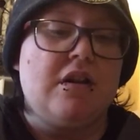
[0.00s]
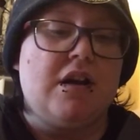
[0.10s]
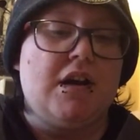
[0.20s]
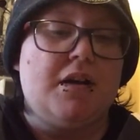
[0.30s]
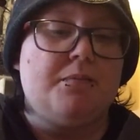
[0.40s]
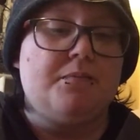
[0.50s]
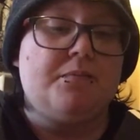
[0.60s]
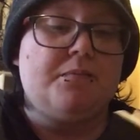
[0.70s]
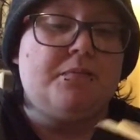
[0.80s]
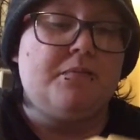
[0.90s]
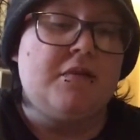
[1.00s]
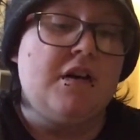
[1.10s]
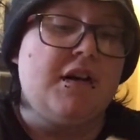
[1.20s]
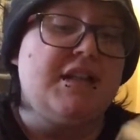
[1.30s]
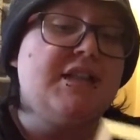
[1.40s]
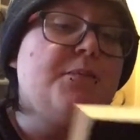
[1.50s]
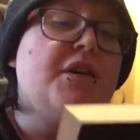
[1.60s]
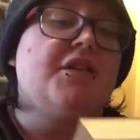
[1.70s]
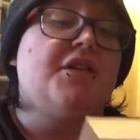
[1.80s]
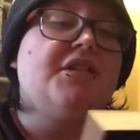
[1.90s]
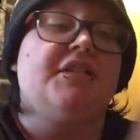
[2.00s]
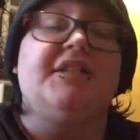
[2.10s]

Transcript: Um, I need to buy the th